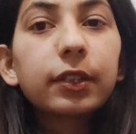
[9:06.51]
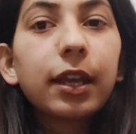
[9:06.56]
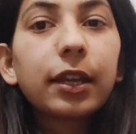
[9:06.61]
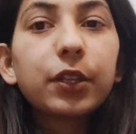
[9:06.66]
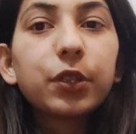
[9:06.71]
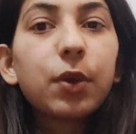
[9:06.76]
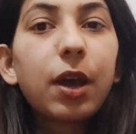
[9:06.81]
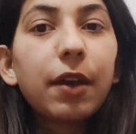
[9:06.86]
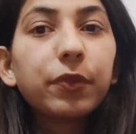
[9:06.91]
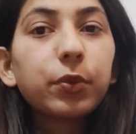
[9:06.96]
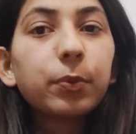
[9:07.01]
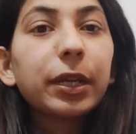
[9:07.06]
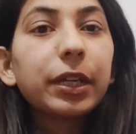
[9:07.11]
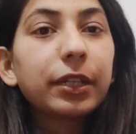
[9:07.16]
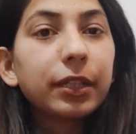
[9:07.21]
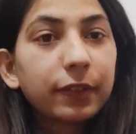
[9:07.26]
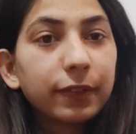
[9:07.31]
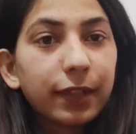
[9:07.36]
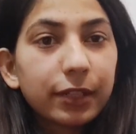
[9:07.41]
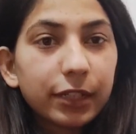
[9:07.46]
that you have to
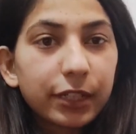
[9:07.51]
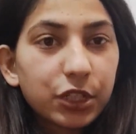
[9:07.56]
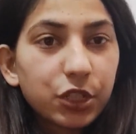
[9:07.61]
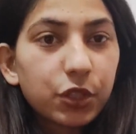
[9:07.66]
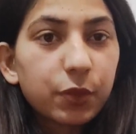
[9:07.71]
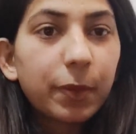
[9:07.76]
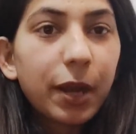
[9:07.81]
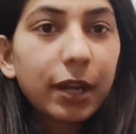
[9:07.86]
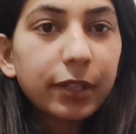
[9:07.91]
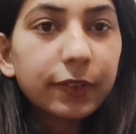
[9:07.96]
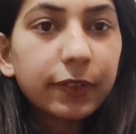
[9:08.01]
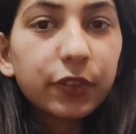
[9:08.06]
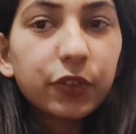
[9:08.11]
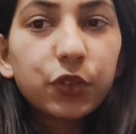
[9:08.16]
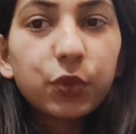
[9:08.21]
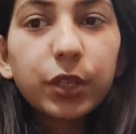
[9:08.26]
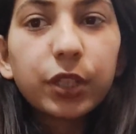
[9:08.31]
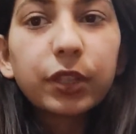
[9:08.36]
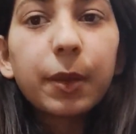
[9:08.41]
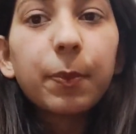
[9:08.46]
maintain sanitation practices
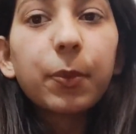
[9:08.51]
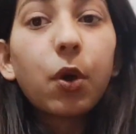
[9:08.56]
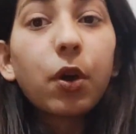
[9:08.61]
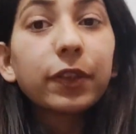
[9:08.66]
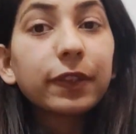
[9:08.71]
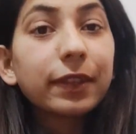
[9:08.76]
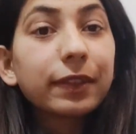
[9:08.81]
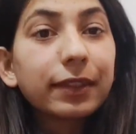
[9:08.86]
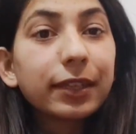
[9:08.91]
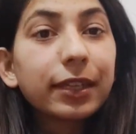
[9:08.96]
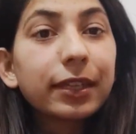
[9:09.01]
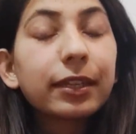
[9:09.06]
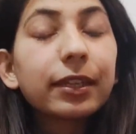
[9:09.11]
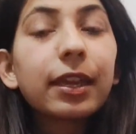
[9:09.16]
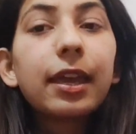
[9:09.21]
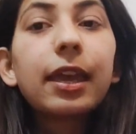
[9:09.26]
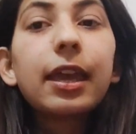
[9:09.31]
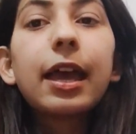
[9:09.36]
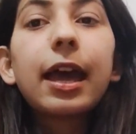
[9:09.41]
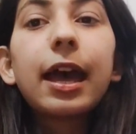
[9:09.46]
during the processing
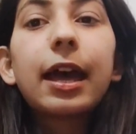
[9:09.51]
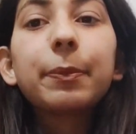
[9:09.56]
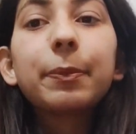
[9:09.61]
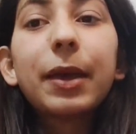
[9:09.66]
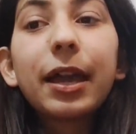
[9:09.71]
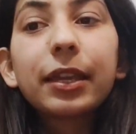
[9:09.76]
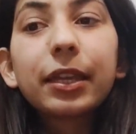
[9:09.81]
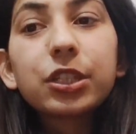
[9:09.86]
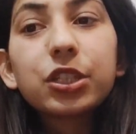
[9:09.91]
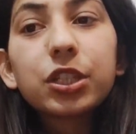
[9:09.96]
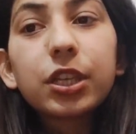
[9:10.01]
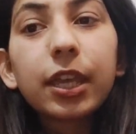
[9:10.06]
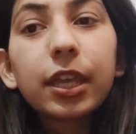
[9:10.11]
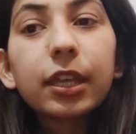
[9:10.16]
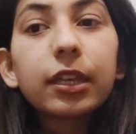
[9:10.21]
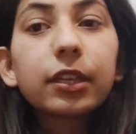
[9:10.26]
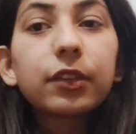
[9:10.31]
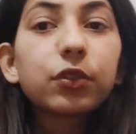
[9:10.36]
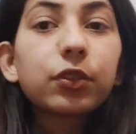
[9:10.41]
and packaging,